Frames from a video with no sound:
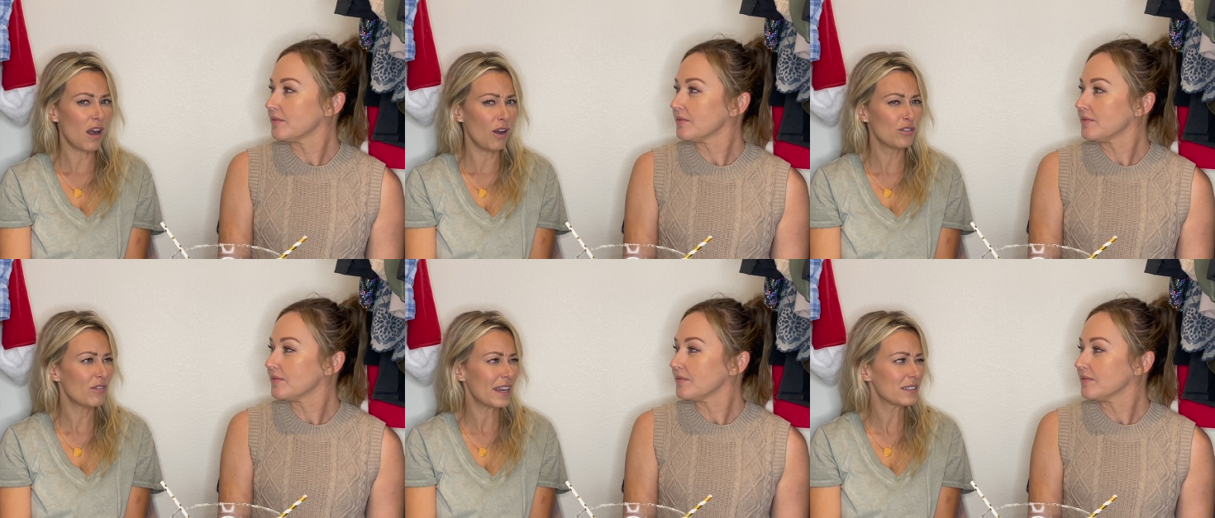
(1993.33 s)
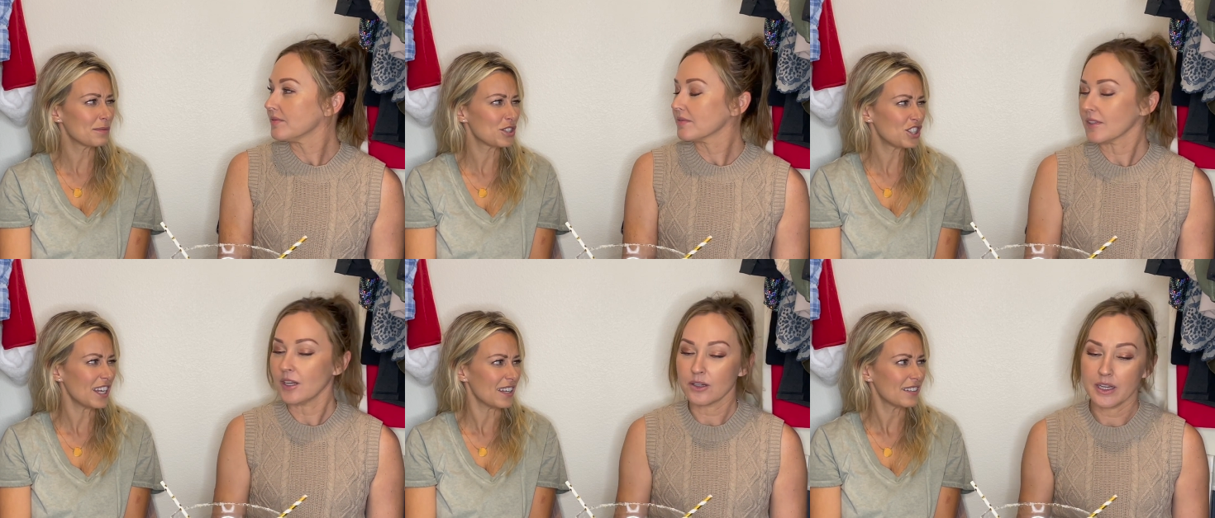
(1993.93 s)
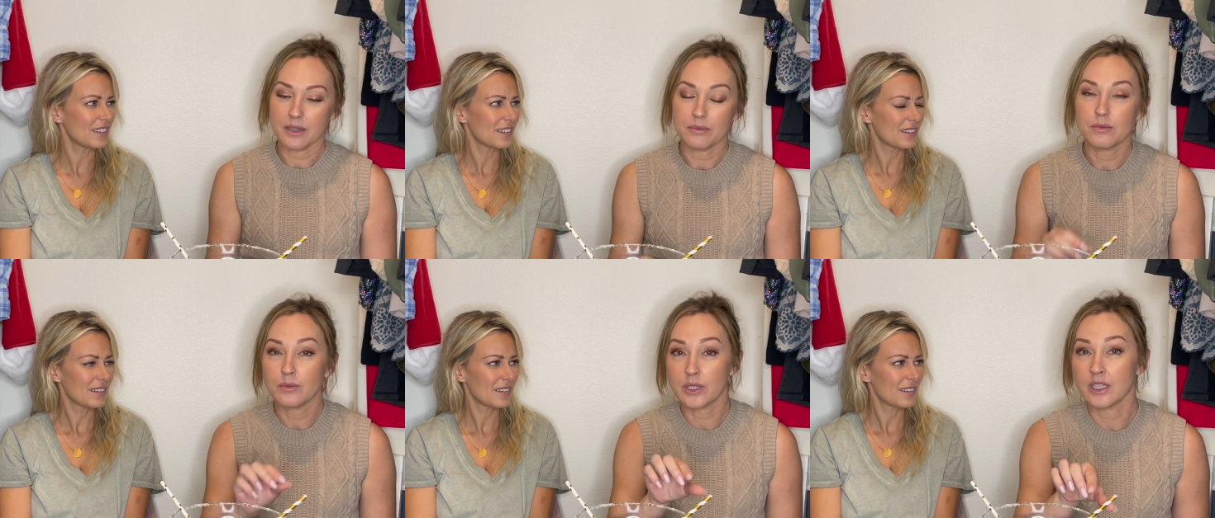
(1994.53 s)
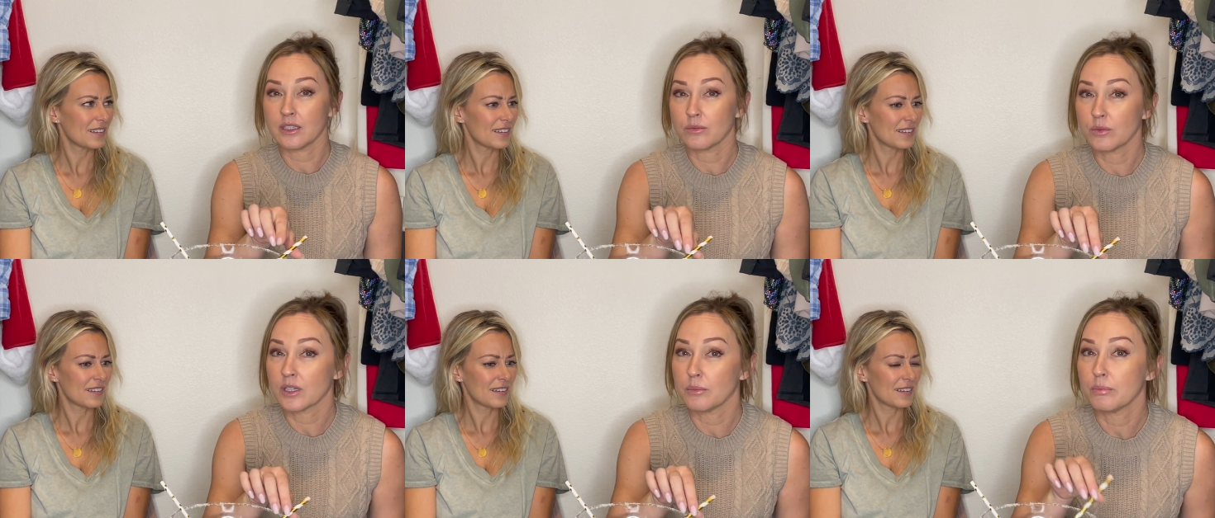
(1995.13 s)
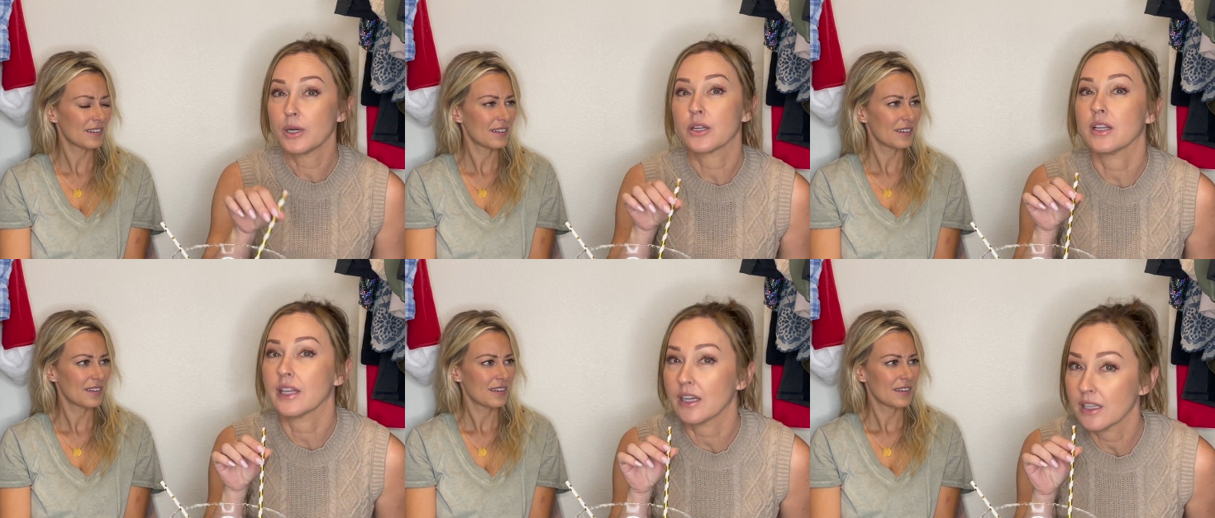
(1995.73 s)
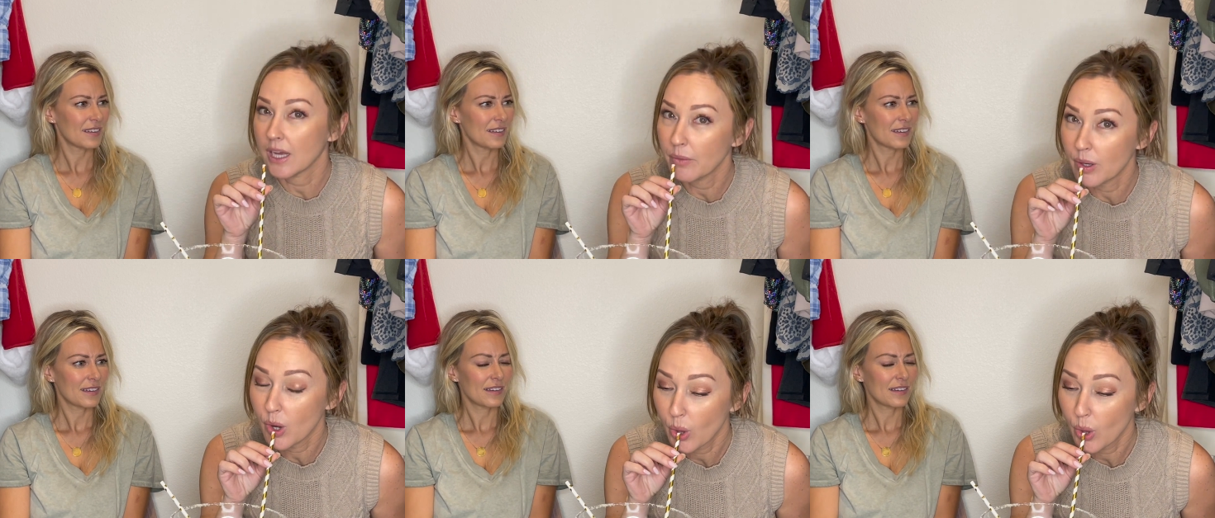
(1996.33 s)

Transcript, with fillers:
Speaker 1: Own random shit. Okay, we're gonna we're gonna percolate on that one.